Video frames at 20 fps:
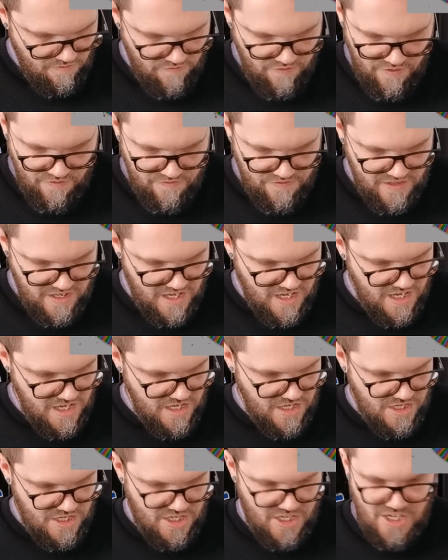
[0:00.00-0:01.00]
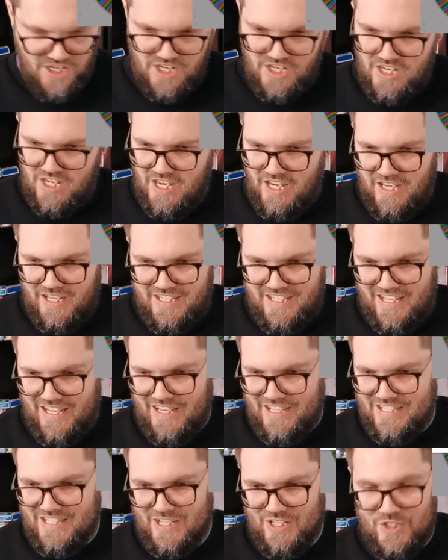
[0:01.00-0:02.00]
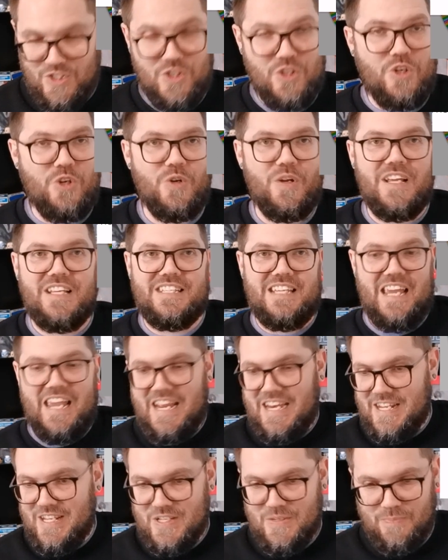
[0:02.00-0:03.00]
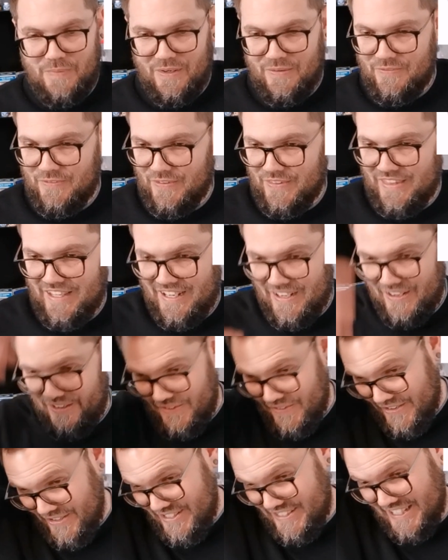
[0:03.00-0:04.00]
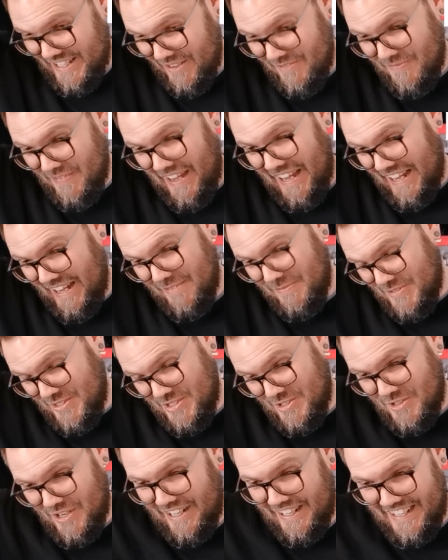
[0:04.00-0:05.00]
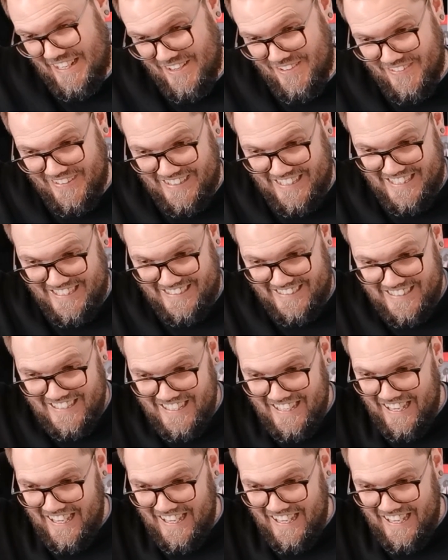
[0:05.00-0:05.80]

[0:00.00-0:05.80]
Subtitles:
56 is as good as any spot for Thunder Rosa. Oh man, I'm struggling with this.